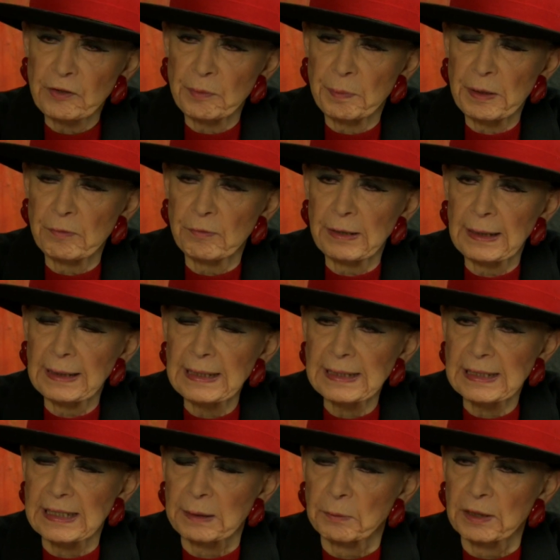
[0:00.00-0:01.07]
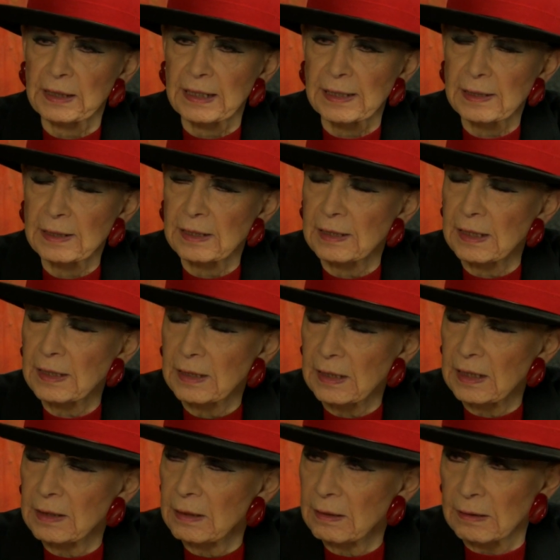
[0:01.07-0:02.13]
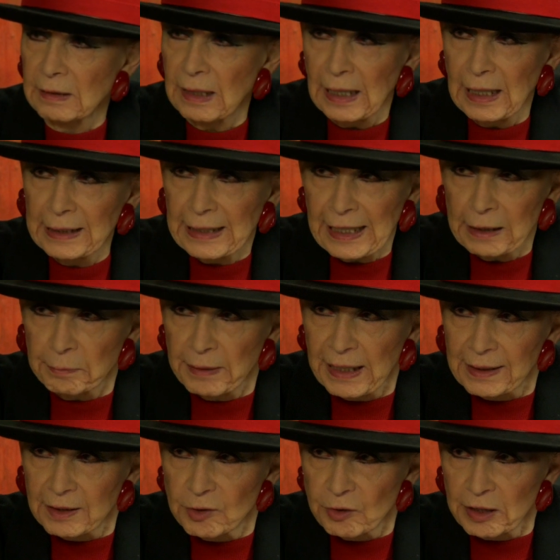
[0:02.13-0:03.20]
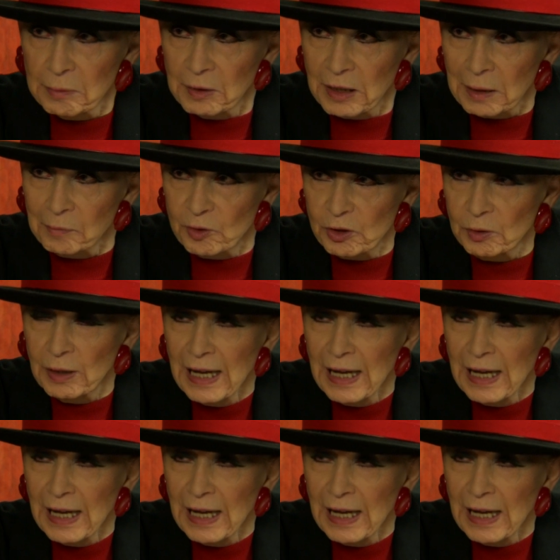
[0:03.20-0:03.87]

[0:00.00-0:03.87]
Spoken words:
to be realistic with this because I can't make the dream come true.